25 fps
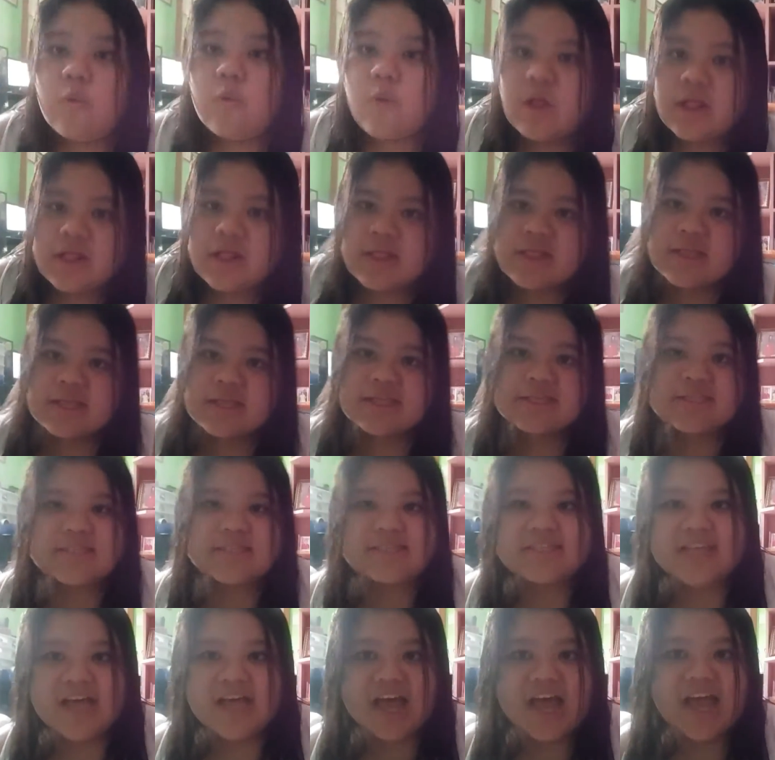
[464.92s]
When the
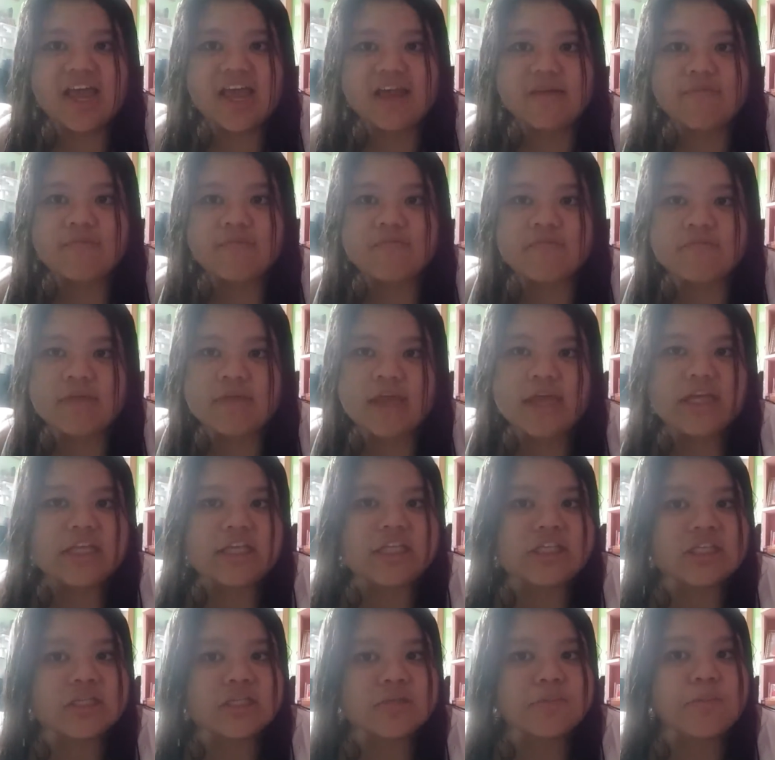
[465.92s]
time
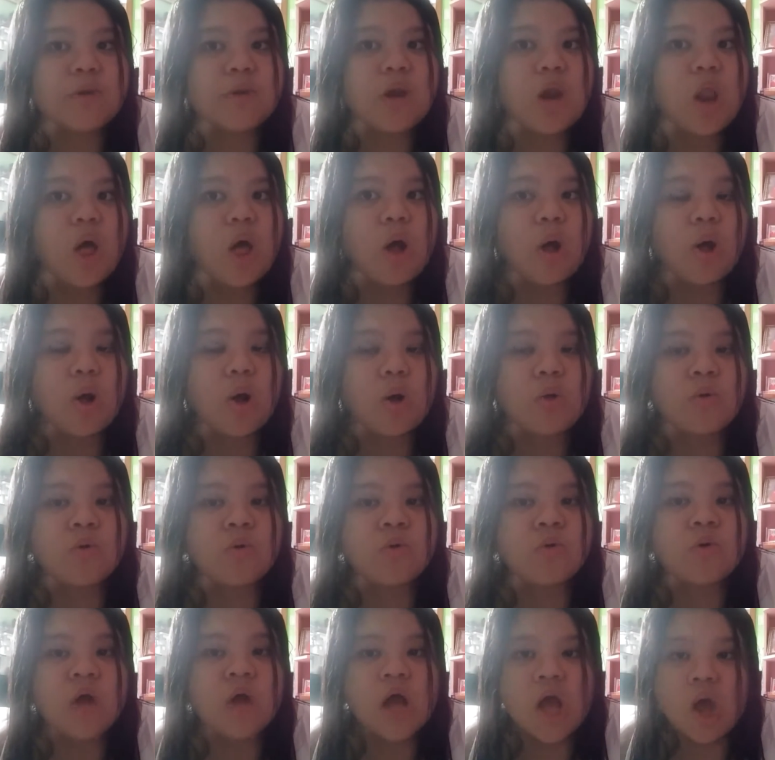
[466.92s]
makes
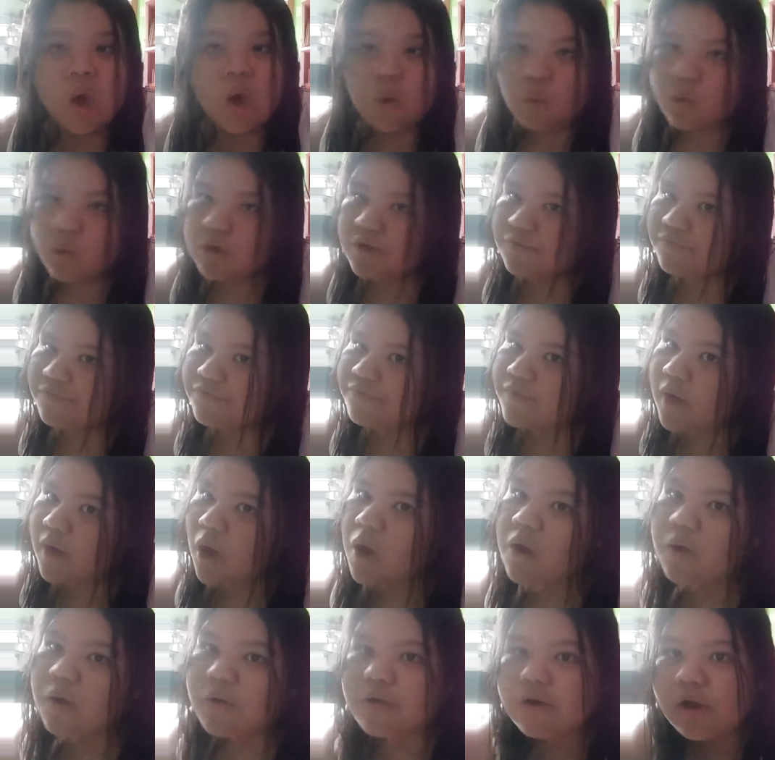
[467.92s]
flow, when the
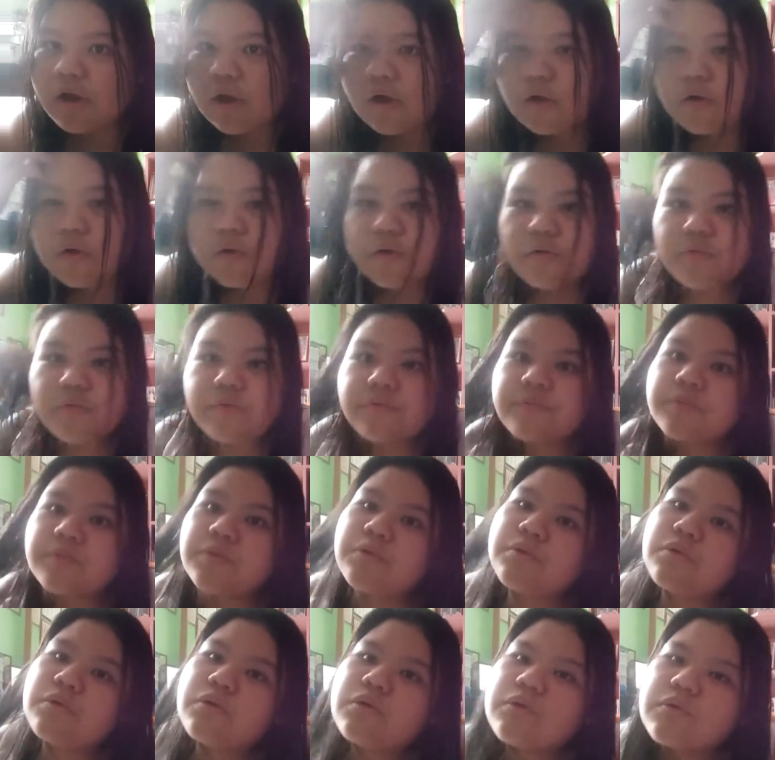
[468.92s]
photo
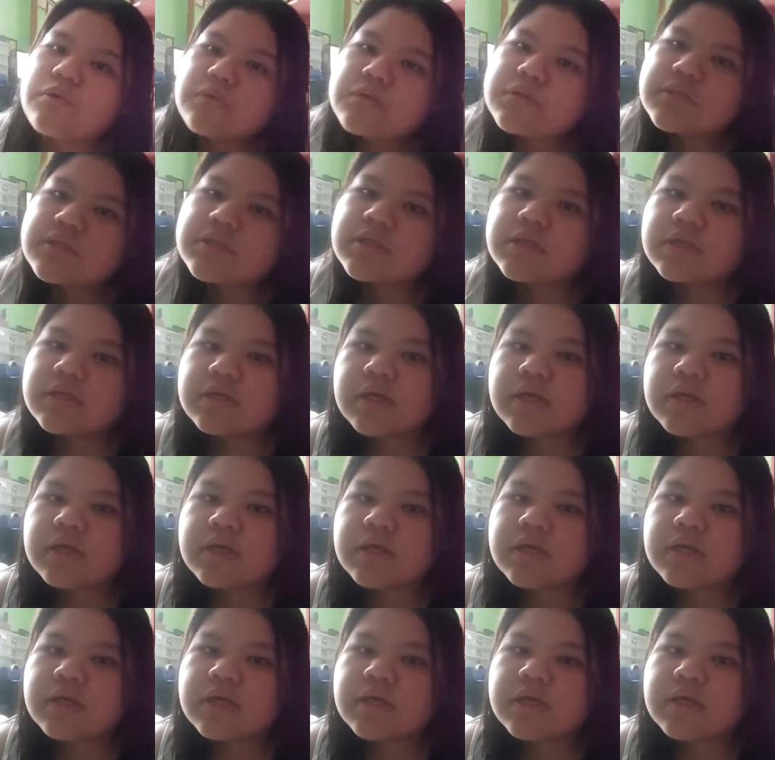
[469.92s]
boot.